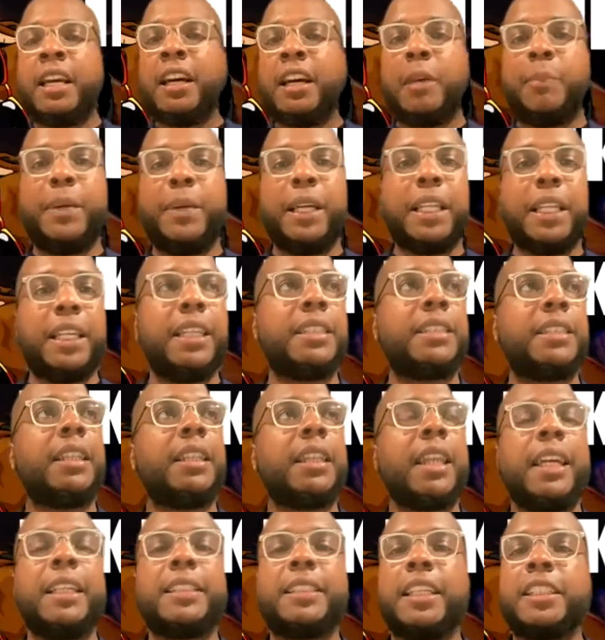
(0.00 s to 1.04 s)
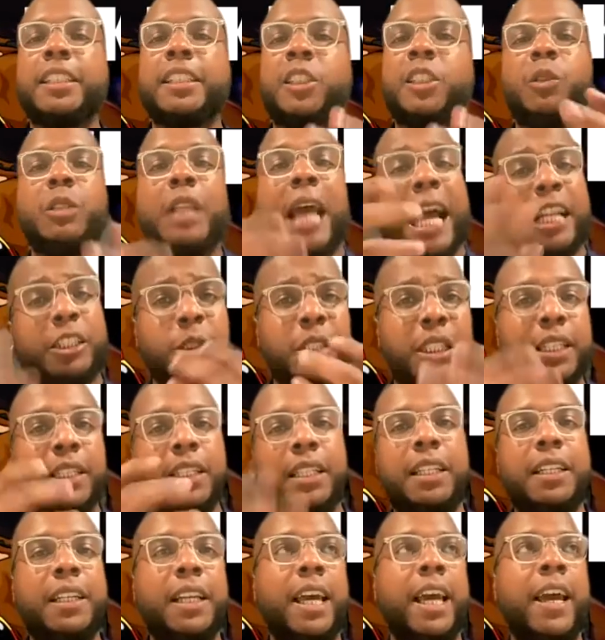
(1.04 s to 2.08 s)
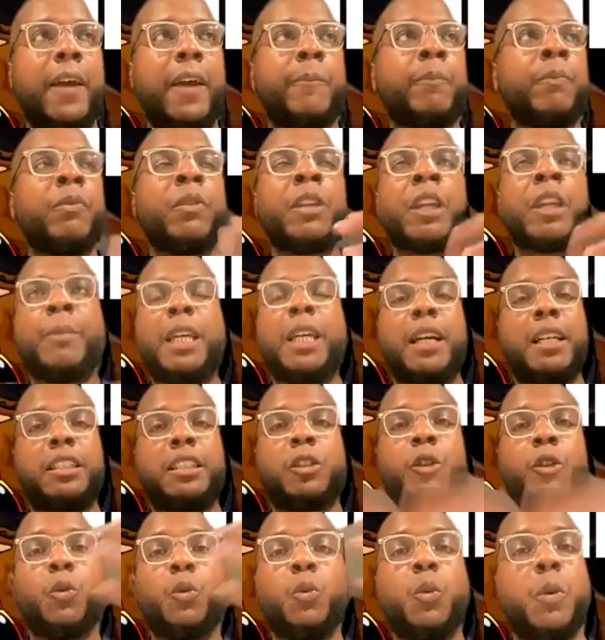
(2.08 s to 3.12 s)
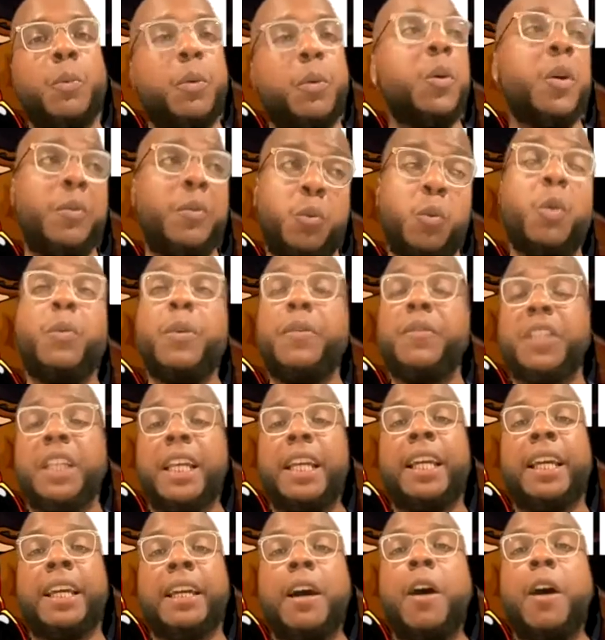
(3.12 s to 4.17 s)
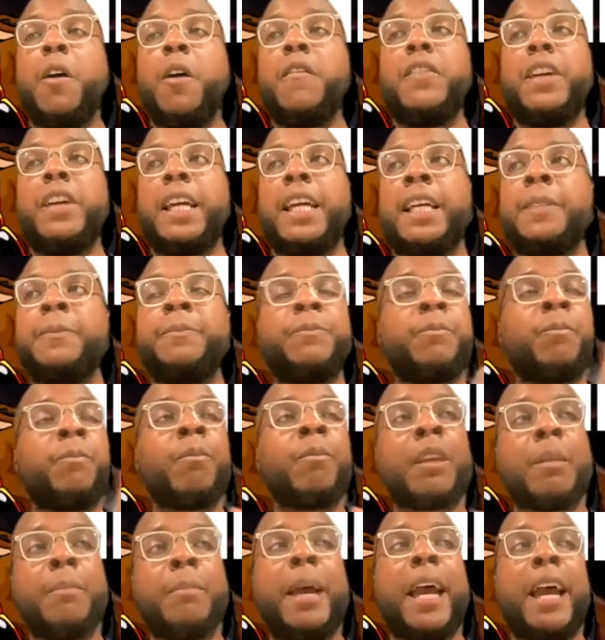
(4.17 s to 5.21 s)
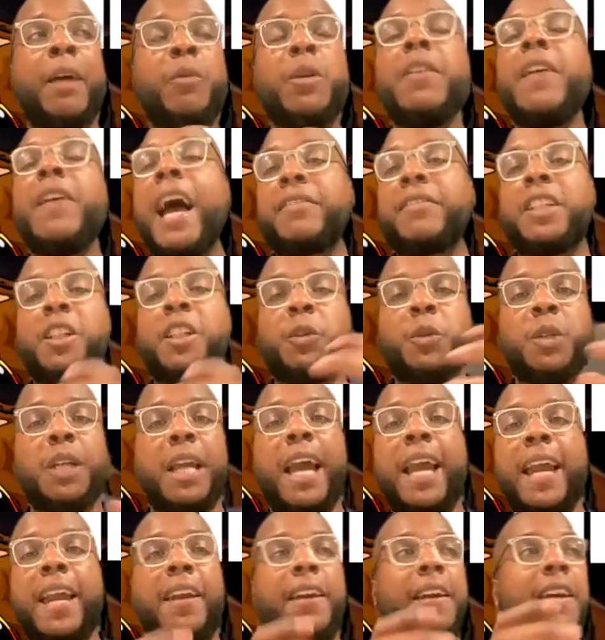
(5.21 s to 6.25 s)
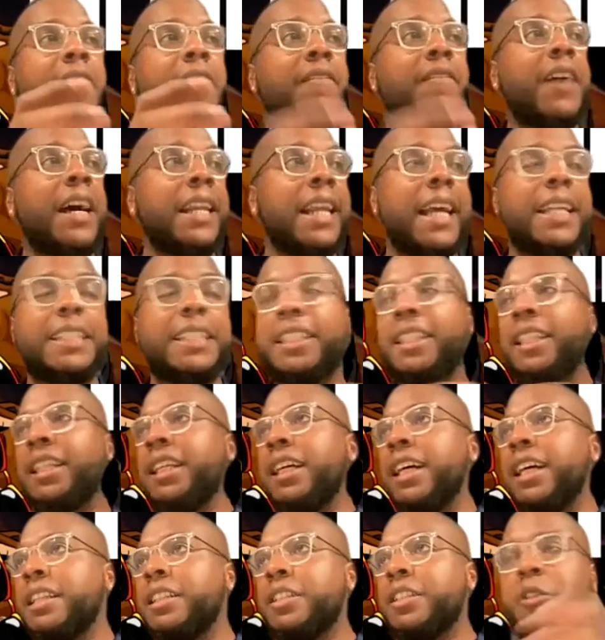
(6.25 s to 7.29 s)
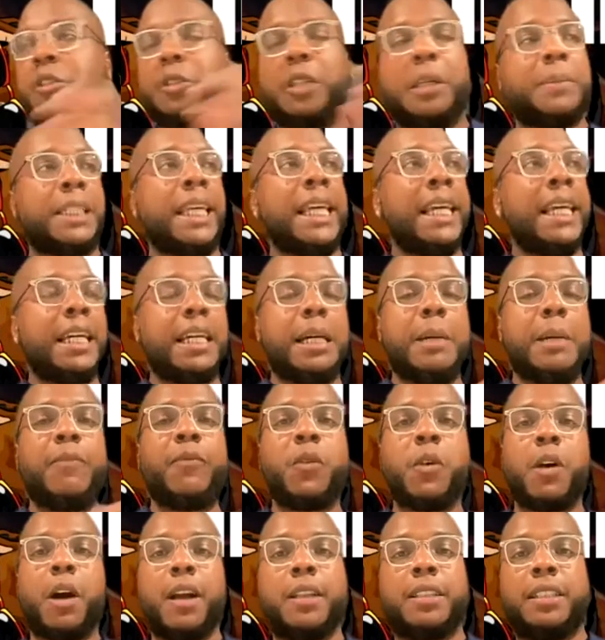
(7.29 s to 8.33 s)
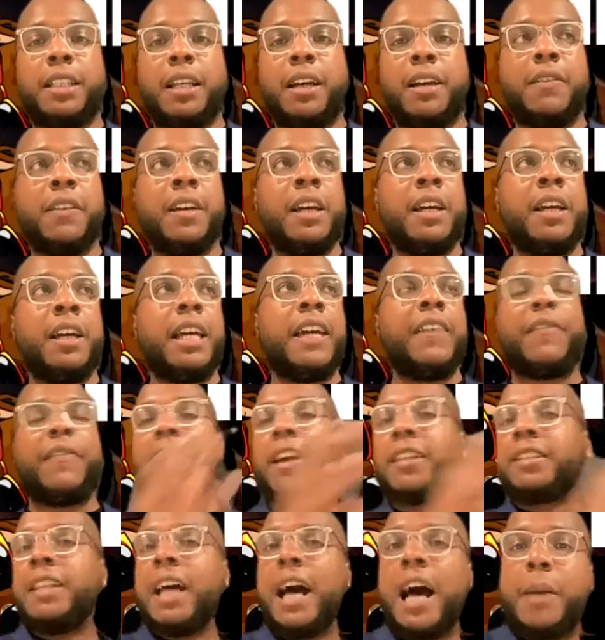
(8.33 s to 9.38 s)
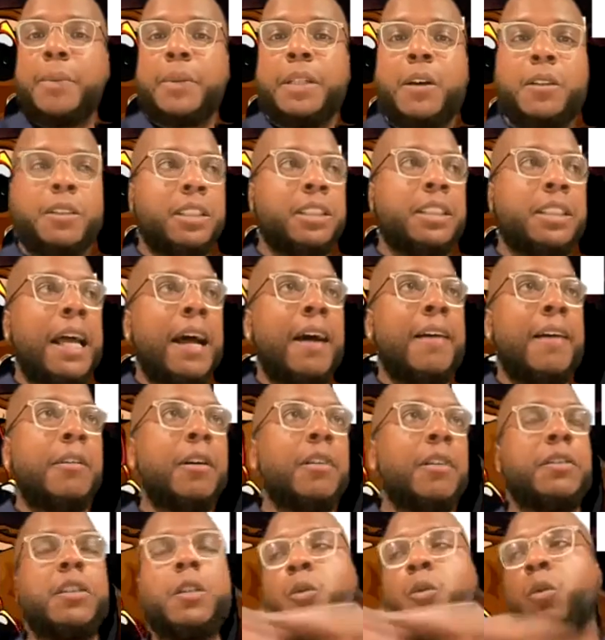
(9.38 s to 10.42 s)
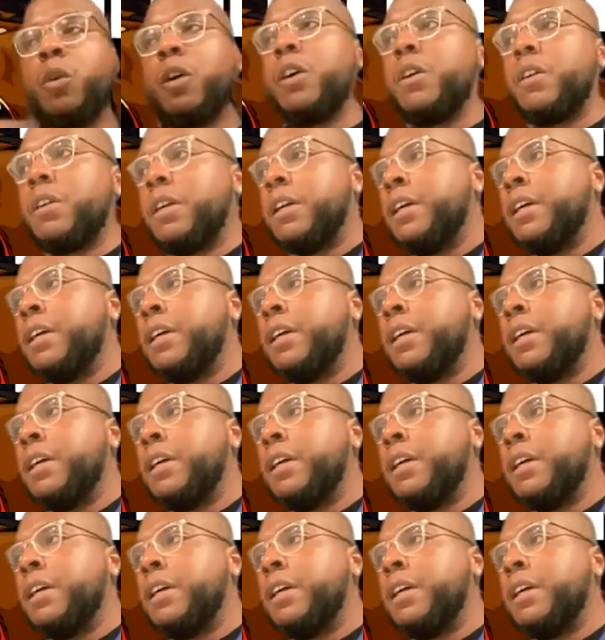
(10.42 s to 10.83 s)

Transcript: abilities, the things that you're naturally good at, because through what we've seen in COVID, man, we have to create financially other streams of income for ourselves. If our job closes down, or if the world